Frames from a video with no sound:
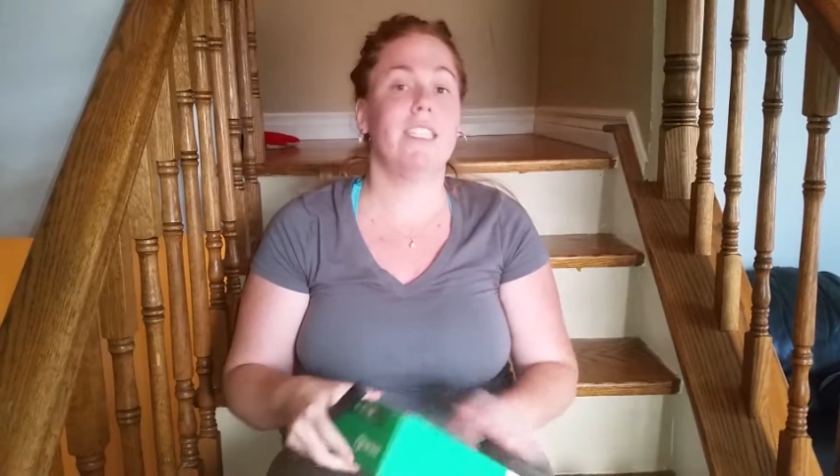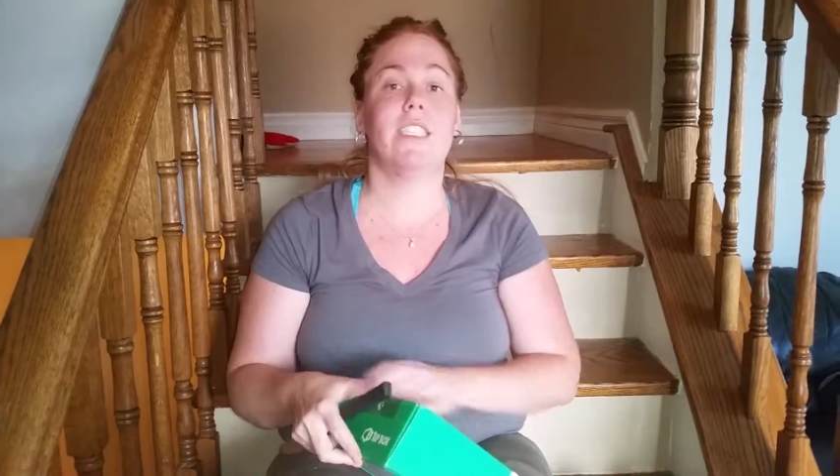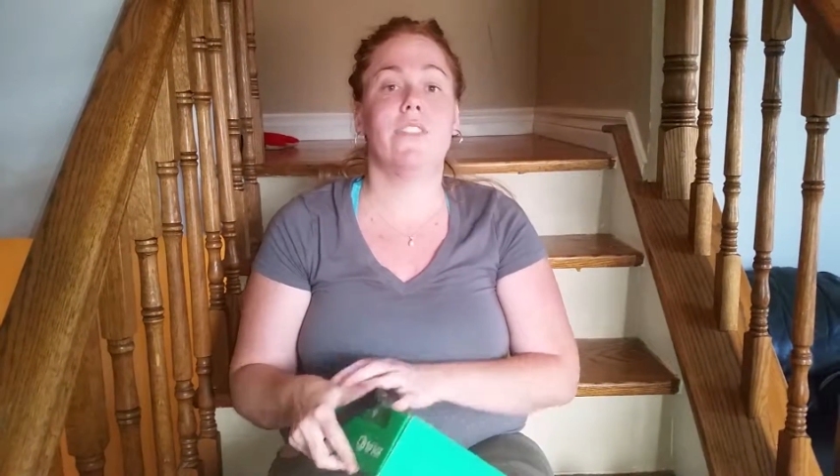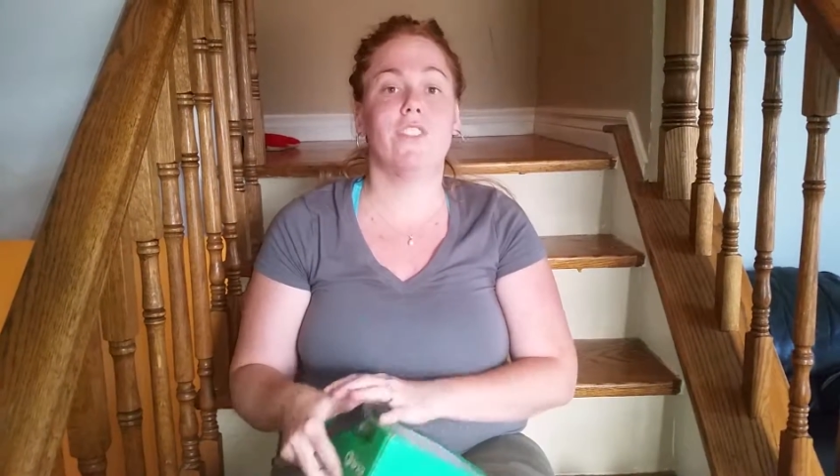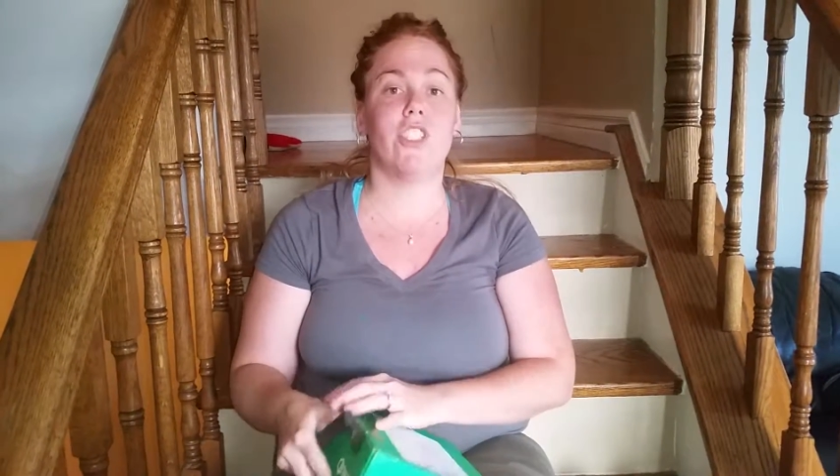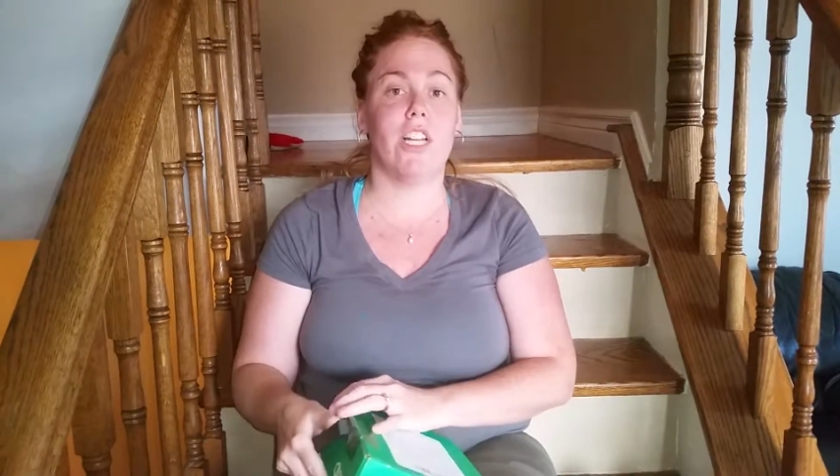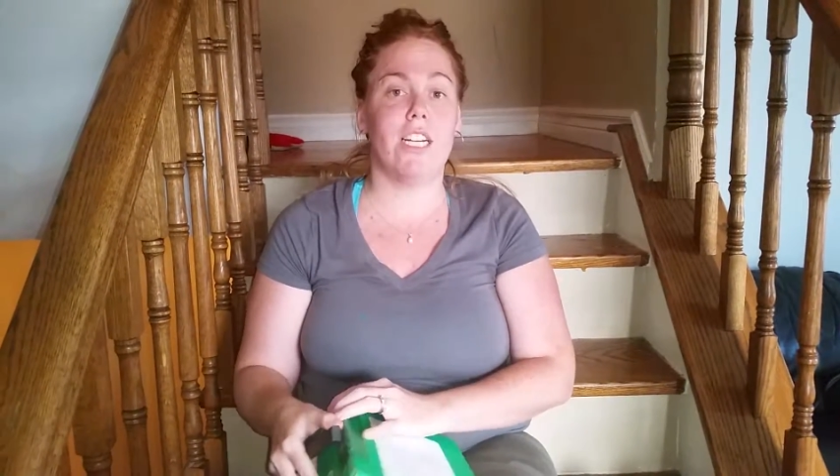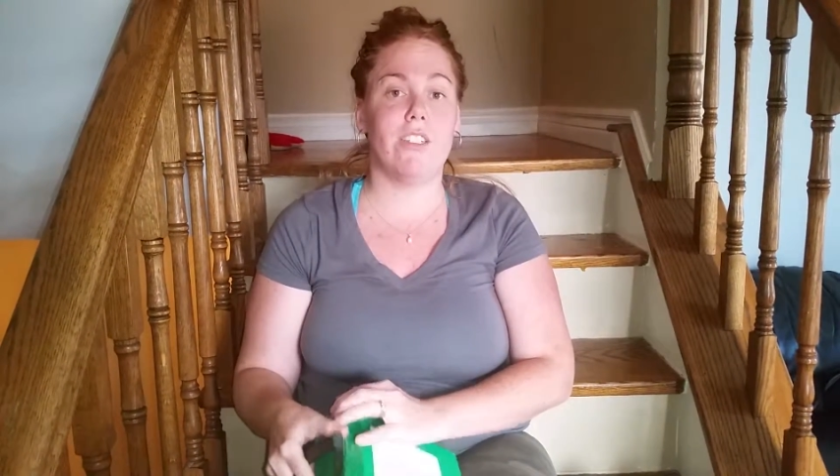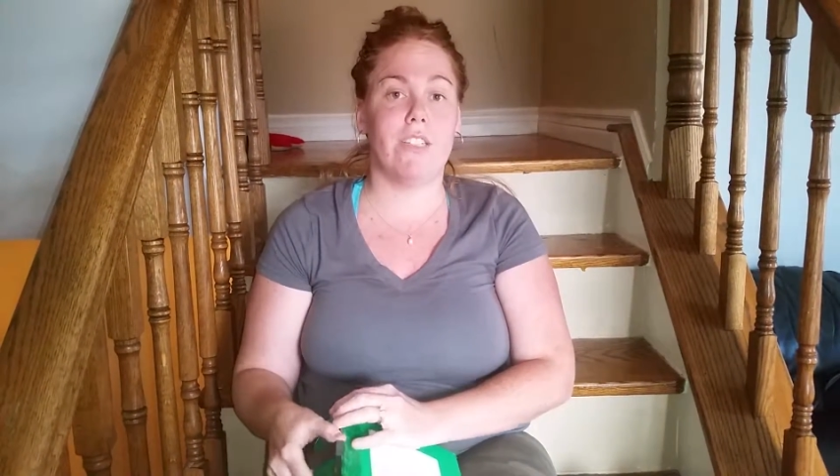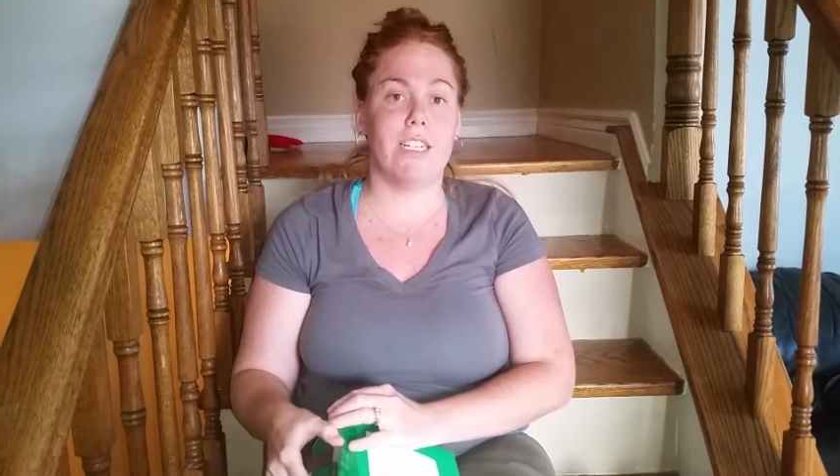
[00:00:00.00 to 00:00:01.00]
This is for
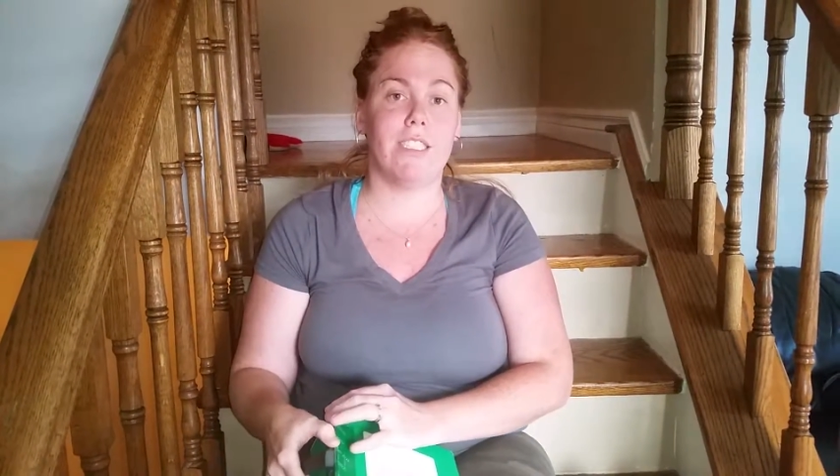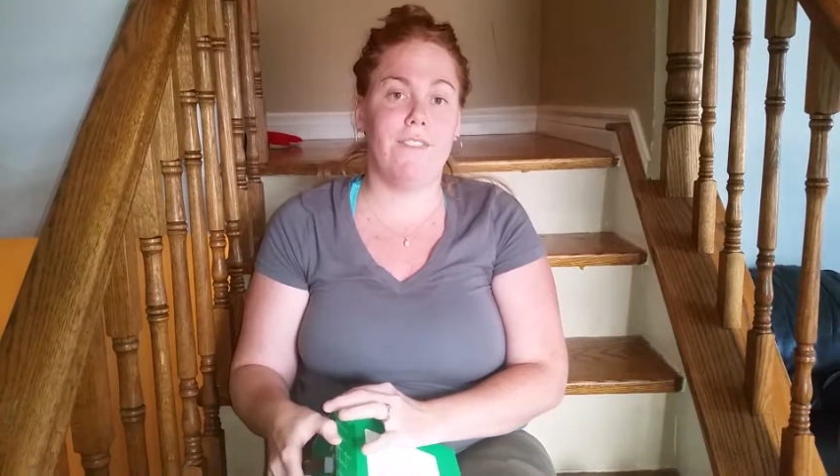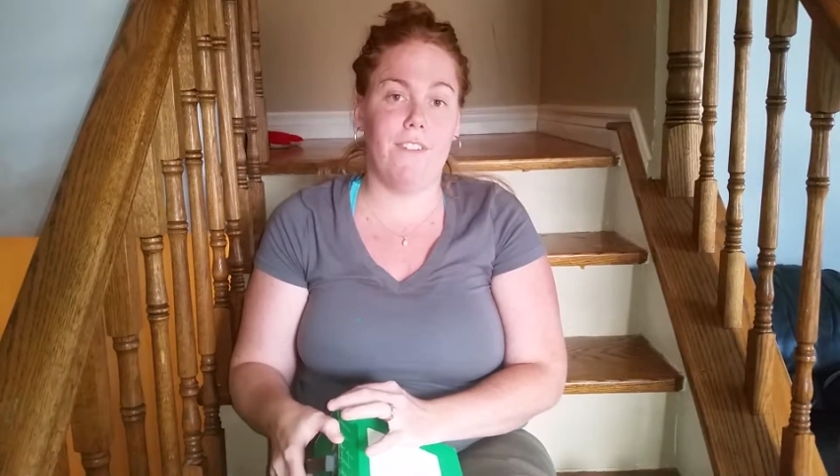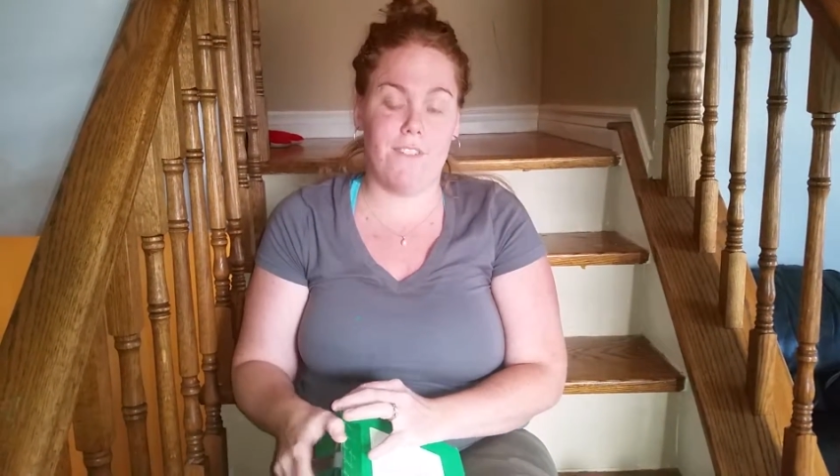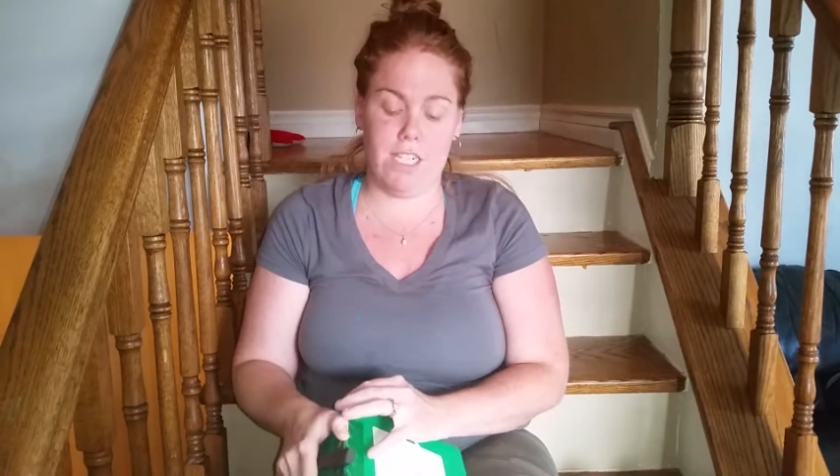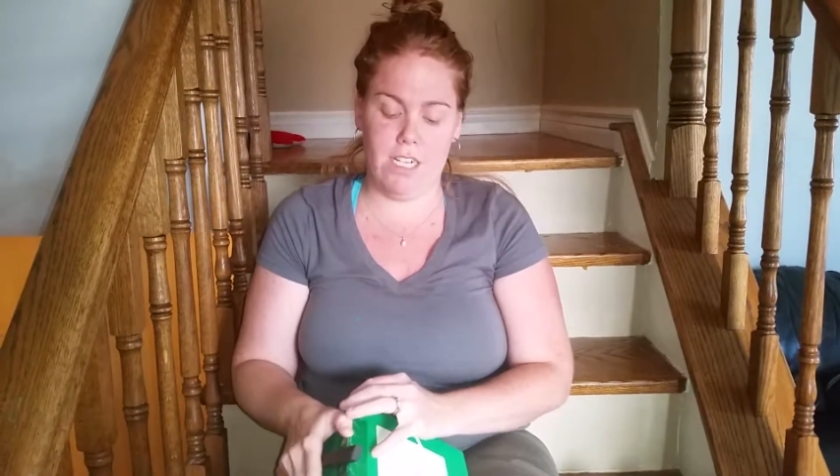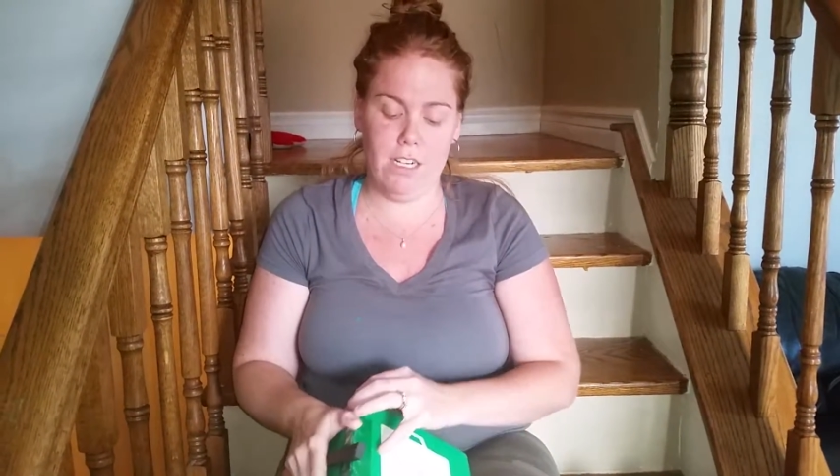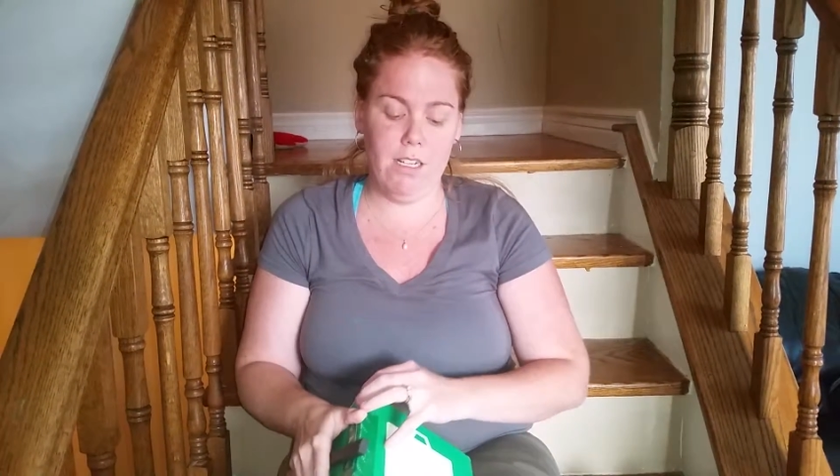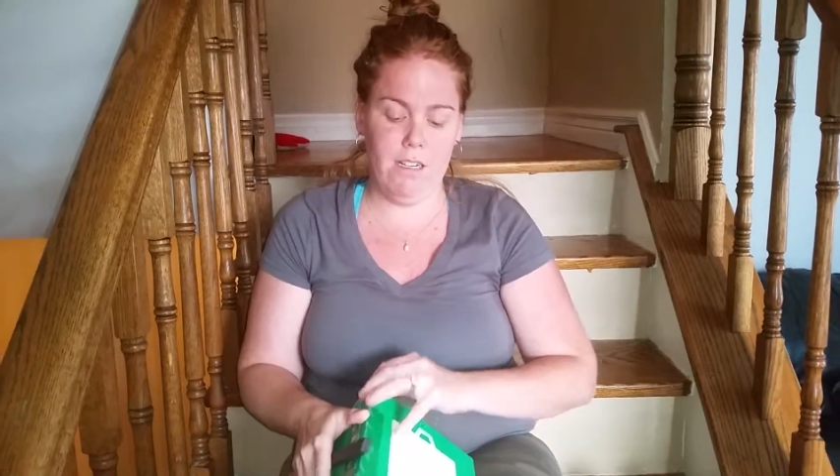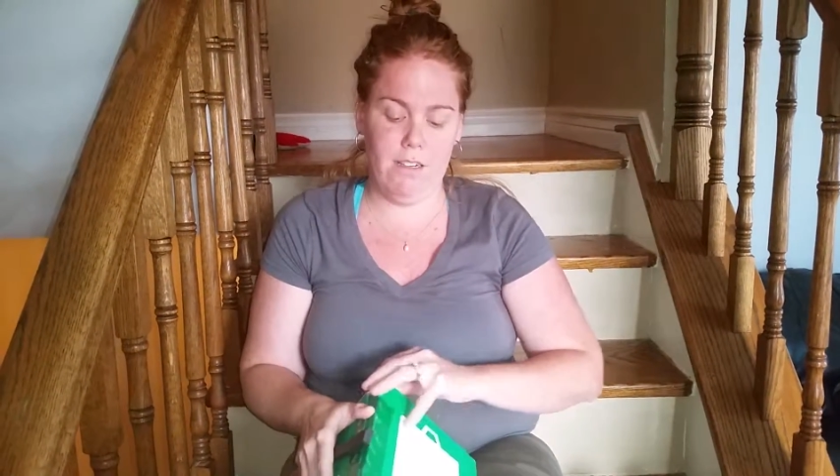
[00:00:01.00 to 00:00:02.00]
July 2015.